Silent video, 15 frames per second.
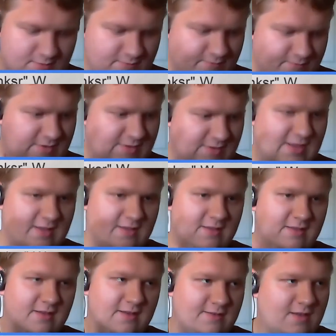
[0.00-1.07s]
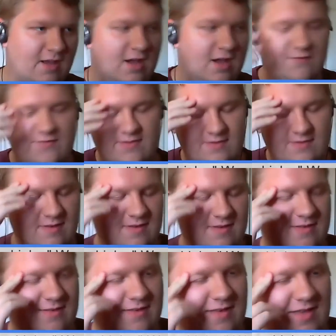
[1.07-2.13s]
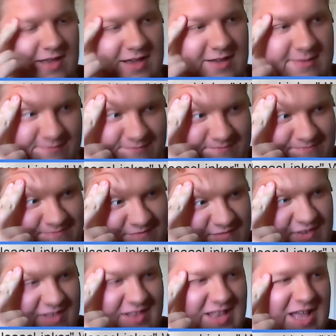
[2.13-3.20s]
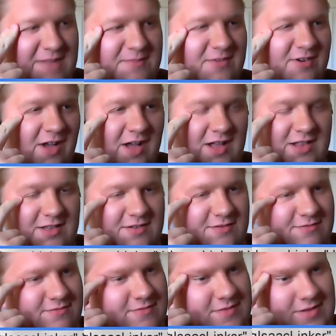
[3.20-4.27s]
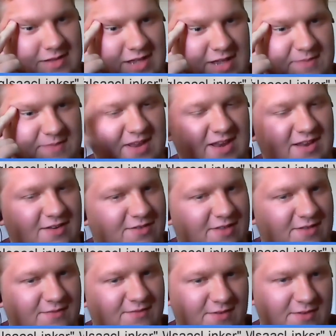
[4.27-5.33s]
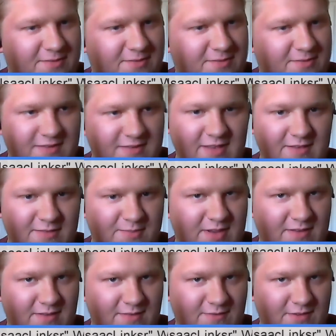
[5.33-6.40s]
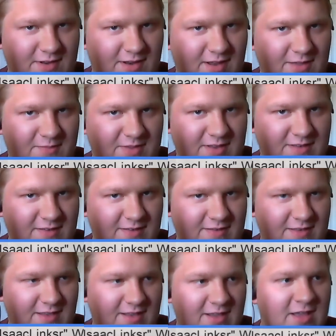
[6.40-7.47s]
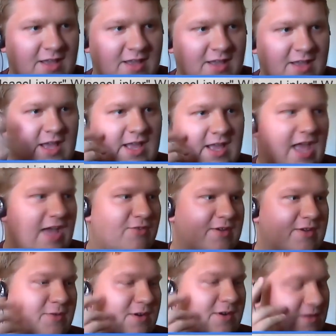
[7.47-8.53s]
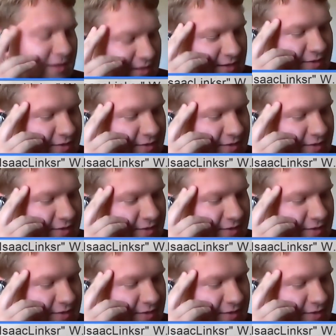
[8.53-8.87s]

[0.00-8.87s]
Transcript: what do they call these conferences feel a lot more hollow. I mean, I know they've always been a sales pitch and whatnot, but it's just like, yeah, we worked on this